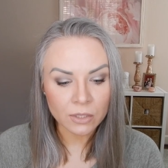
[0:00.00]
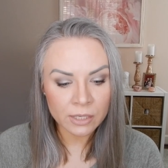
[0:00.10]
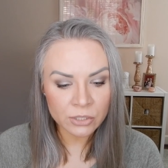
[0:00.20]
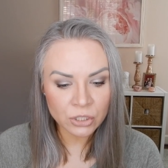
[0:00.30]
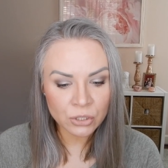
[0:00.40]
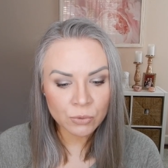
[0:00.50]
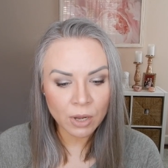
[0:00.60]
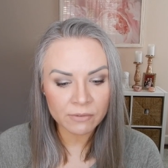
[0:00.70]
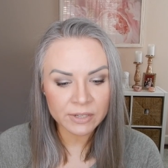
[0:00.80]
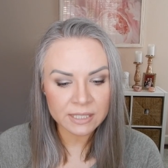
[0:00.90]
These do
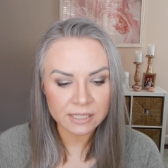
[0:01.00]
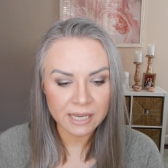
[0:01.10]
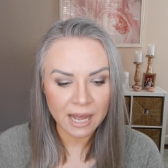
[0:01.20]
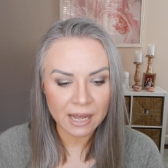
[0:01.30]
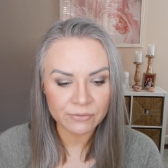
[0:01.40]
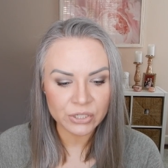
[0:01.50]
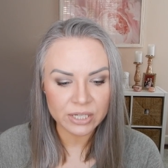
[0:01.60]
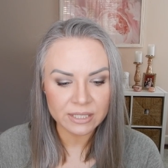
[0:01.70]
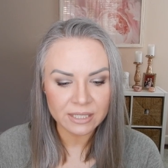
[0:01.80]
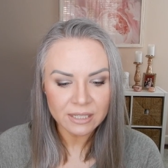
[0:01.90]
obviously have
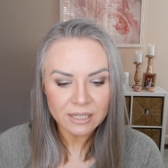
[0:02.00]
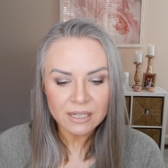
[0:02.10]
just